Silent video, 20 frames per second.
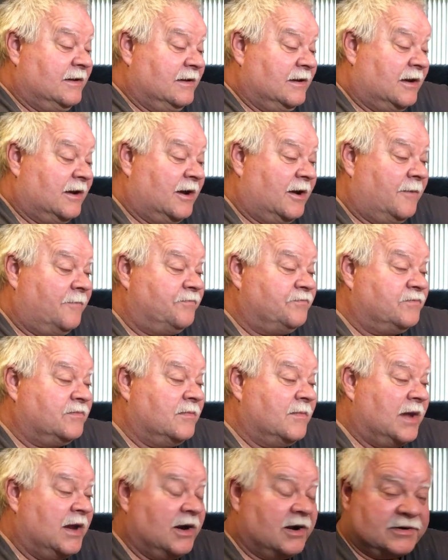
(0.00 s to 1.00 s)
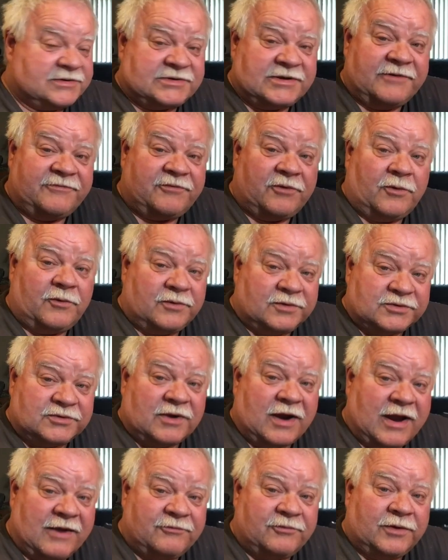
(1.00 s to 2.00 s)
My RC four-wheel
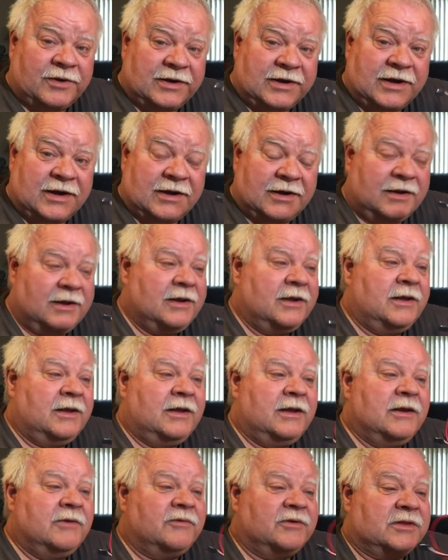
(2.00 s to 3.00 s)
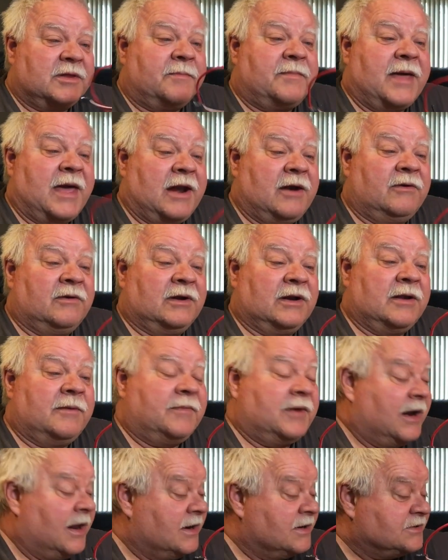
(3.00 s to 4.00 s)
drive one here with a battery
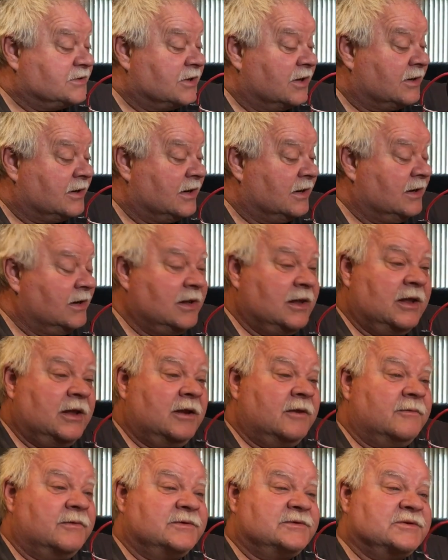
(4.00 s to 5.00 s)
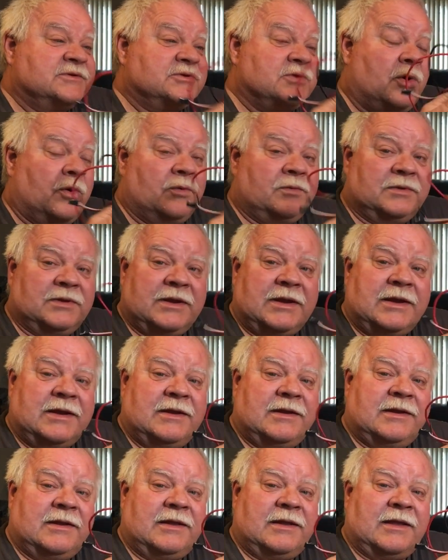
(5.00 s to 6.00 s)
eliminator circuit, which is
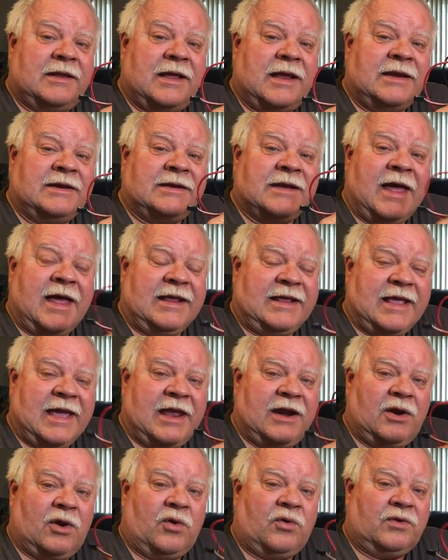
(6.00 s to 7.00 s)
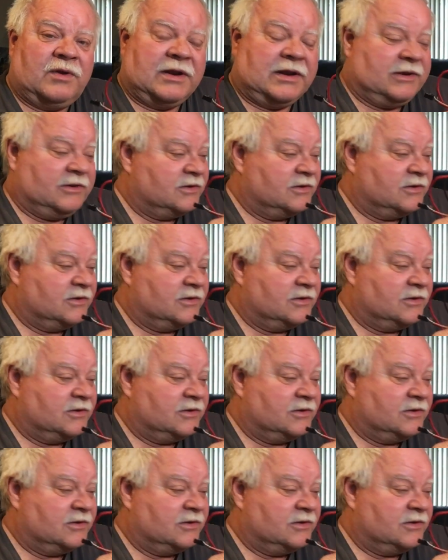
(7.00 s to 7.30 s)
only a NiCad only.